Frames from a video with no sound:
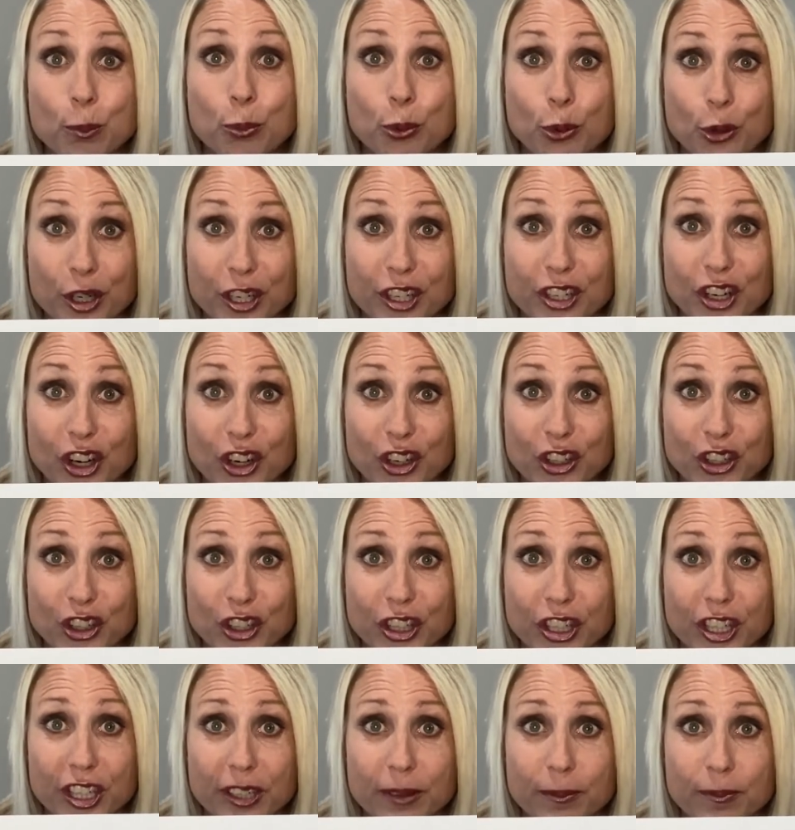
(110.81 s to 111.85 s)
Pretty darn
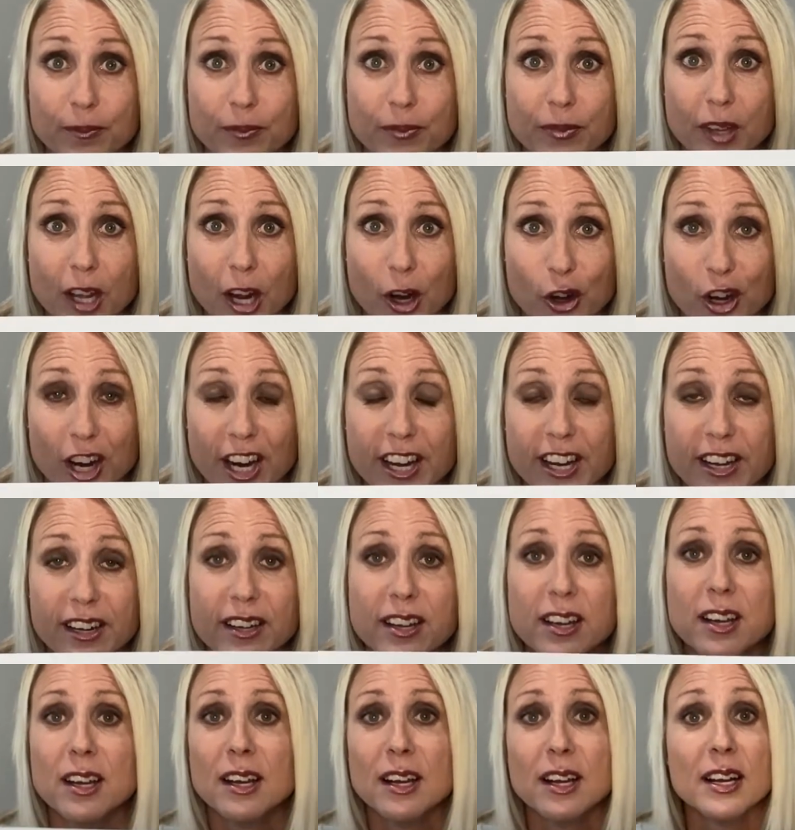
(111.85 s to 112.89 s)
good. All right.